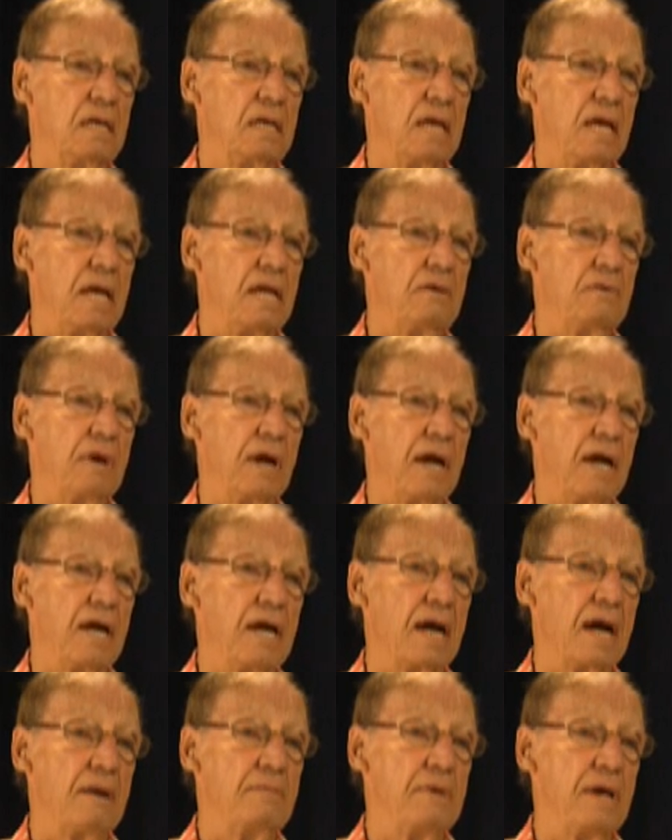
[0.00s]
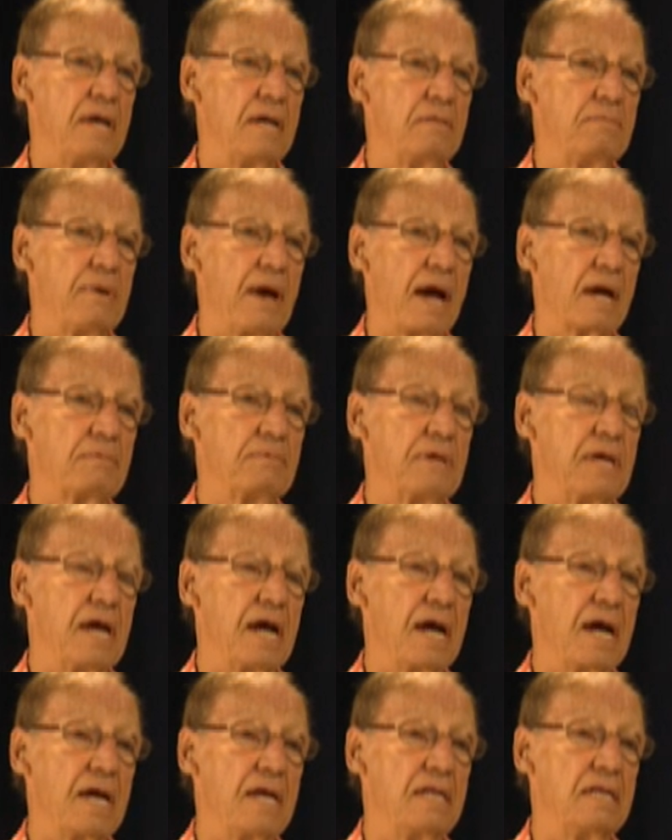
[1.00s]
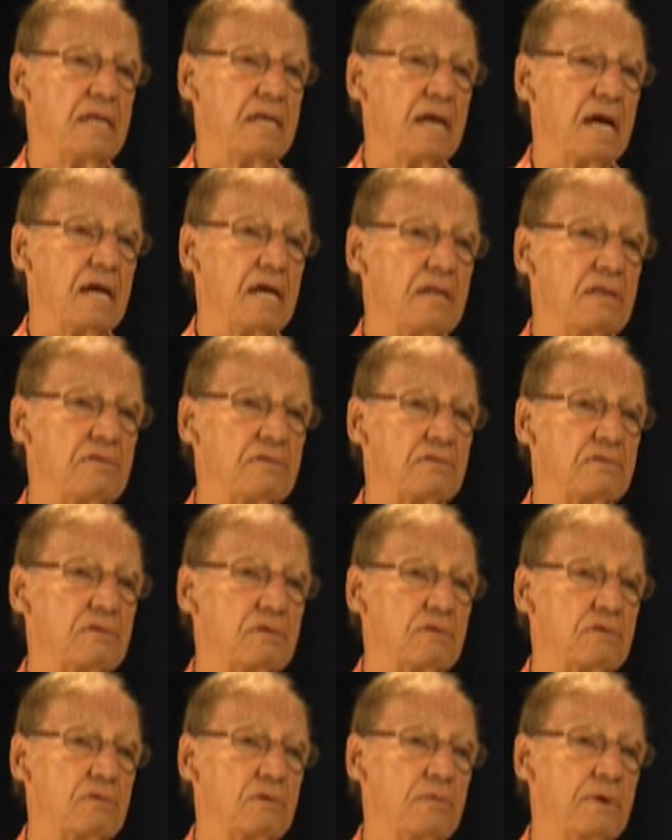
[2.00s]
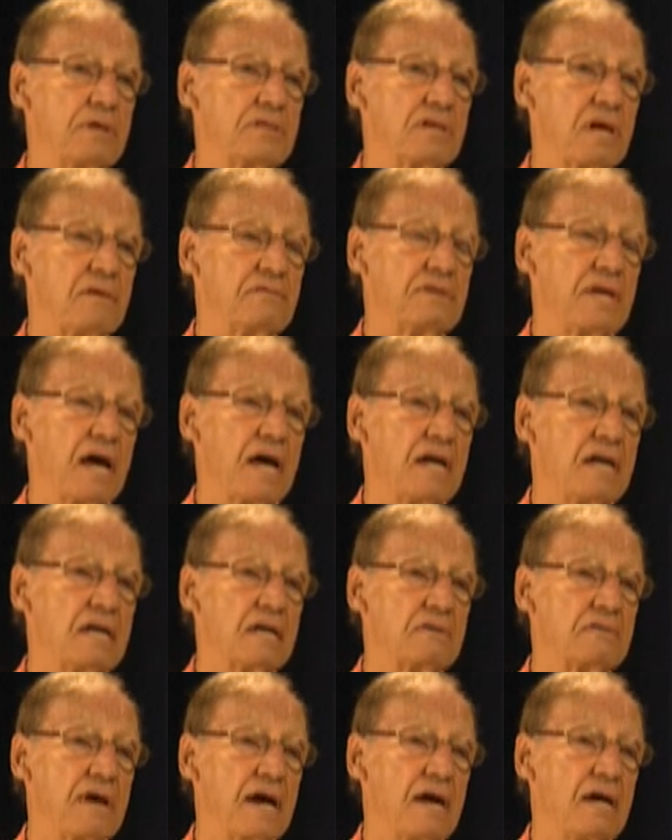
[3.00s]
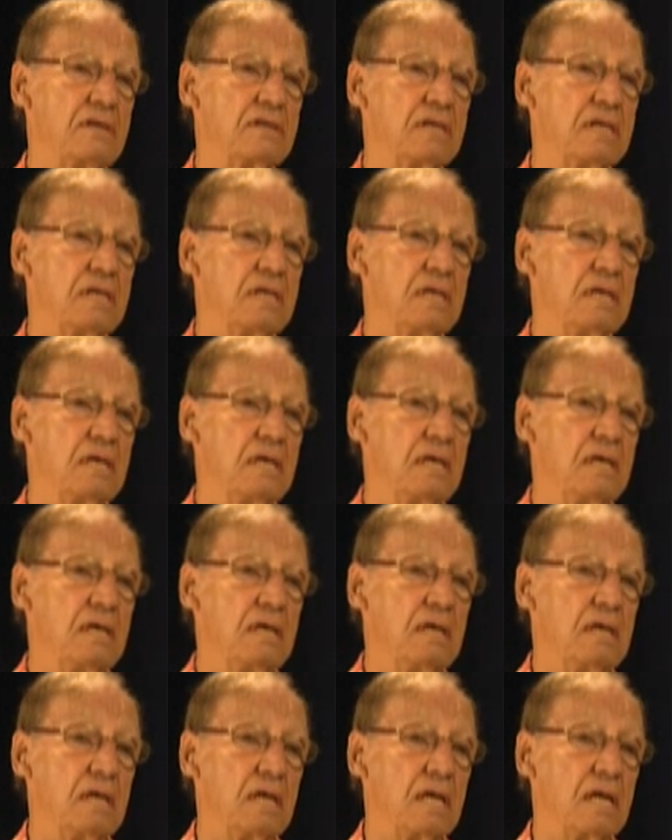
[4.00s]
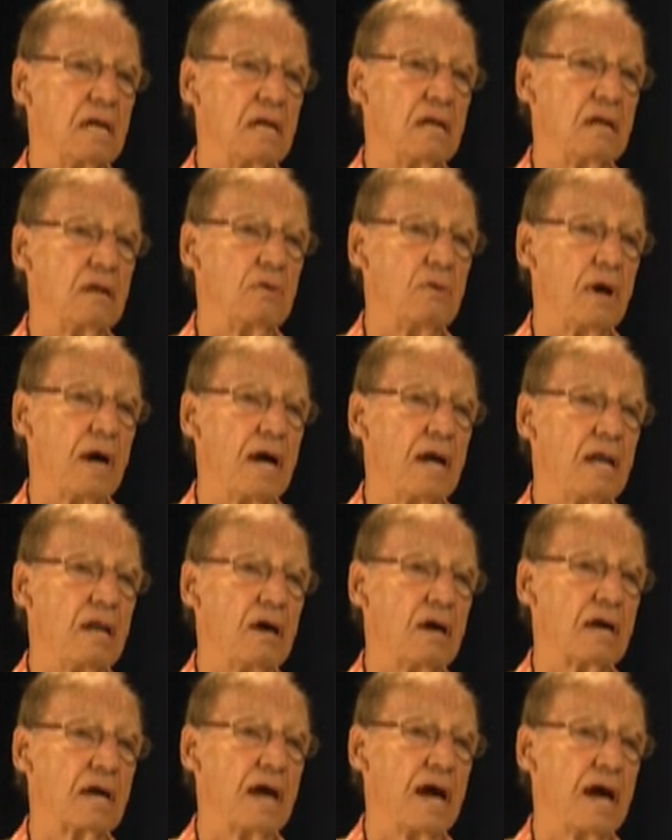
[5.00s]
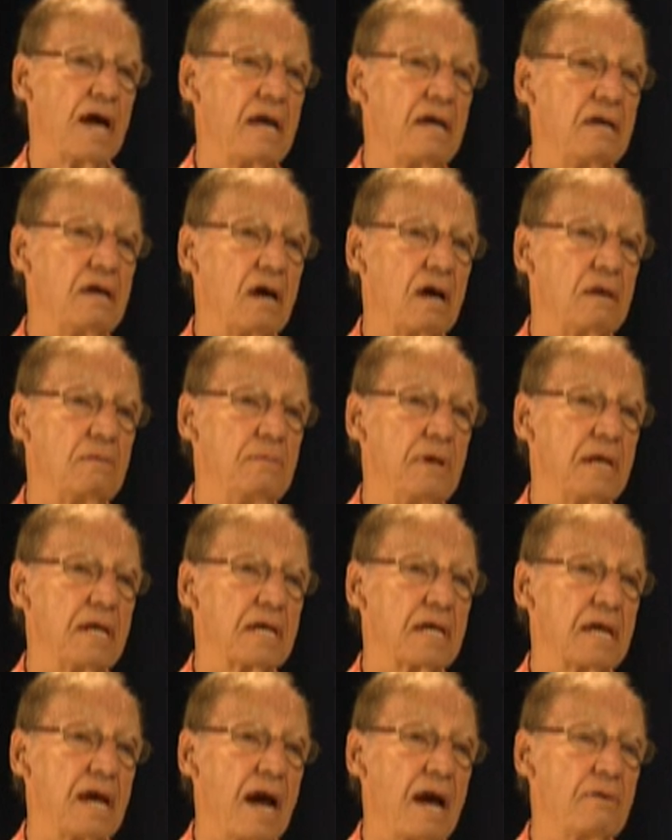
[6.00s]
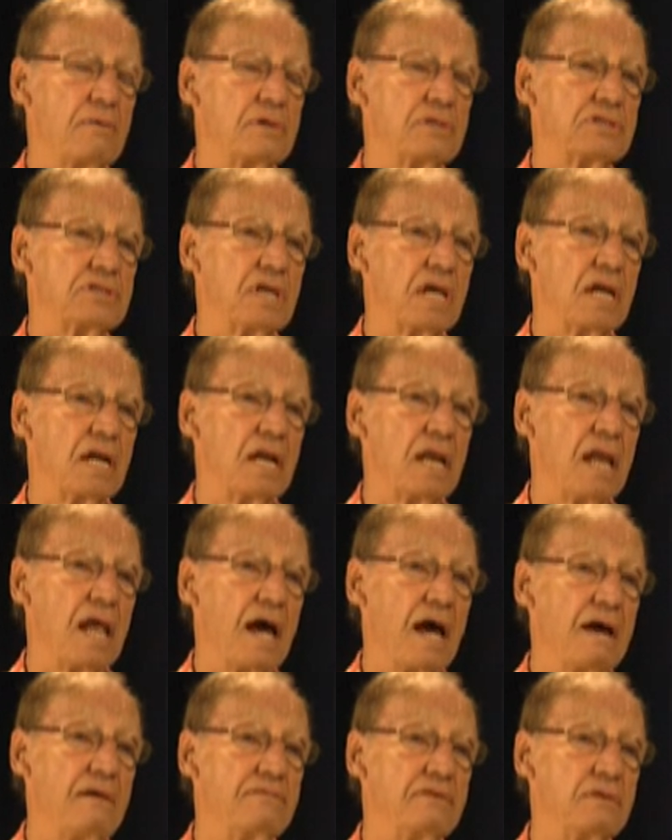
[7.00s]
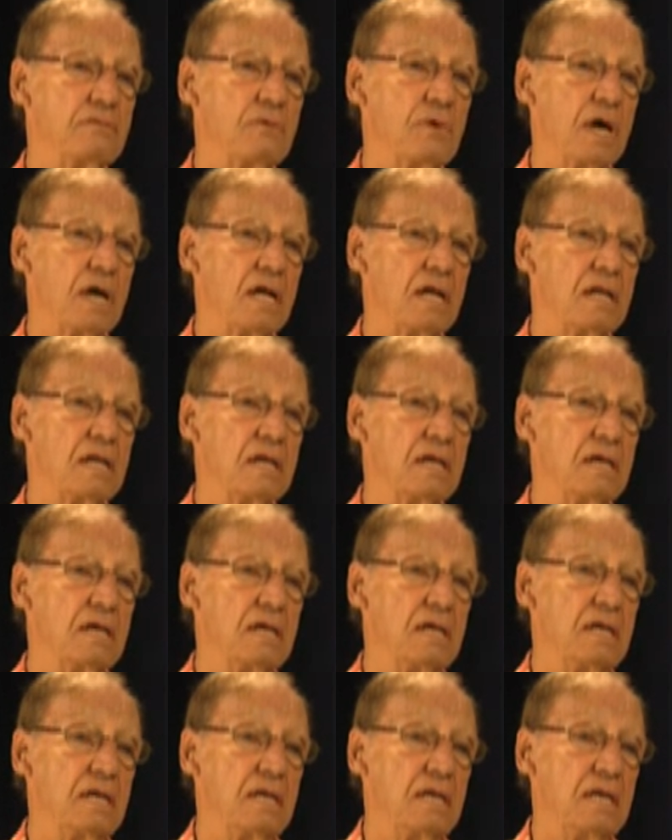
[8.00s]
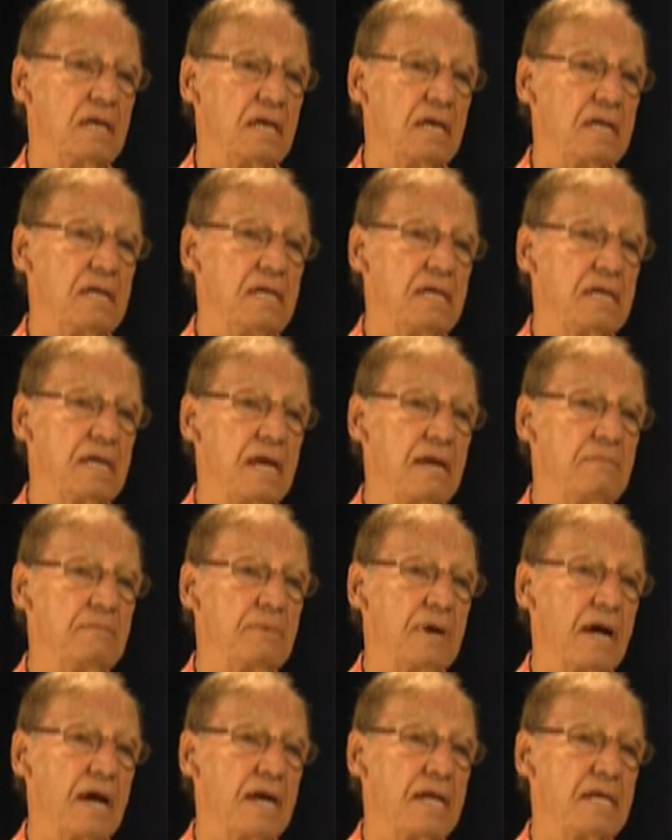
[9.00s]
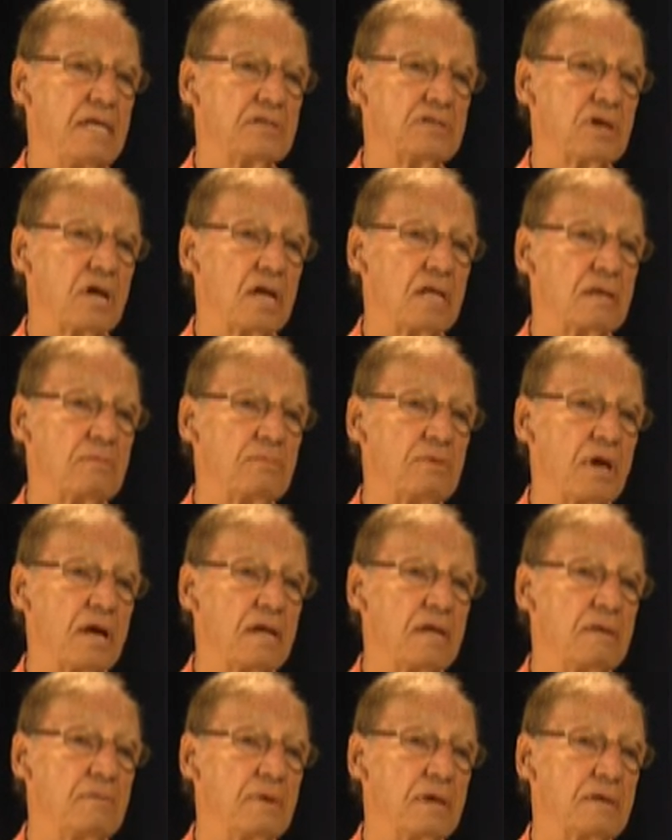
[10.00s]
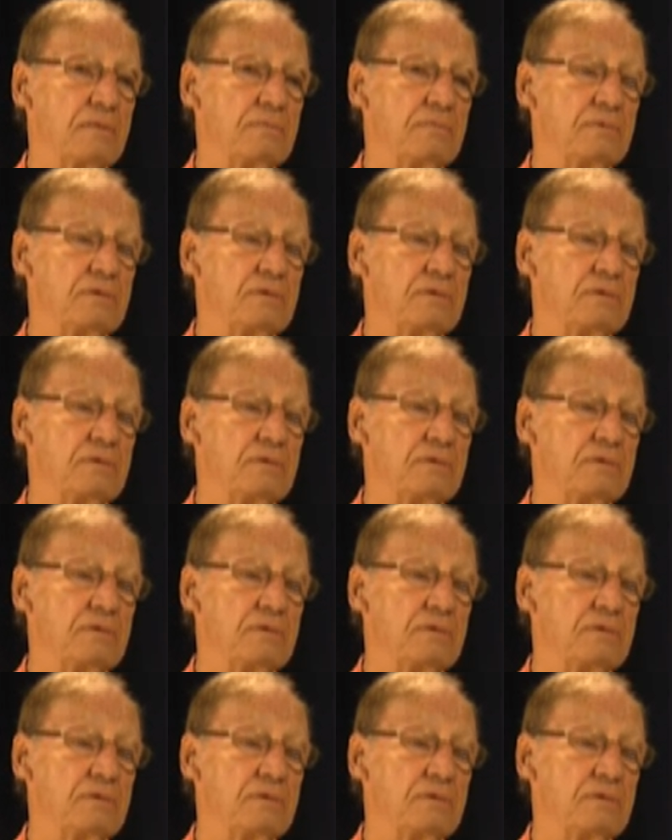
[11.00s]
Anyway, I made it back behind and I threw myself down on the ground. And in a little while, our guy, our medic guy, was still alive and well. And he came by and he saw the blood in my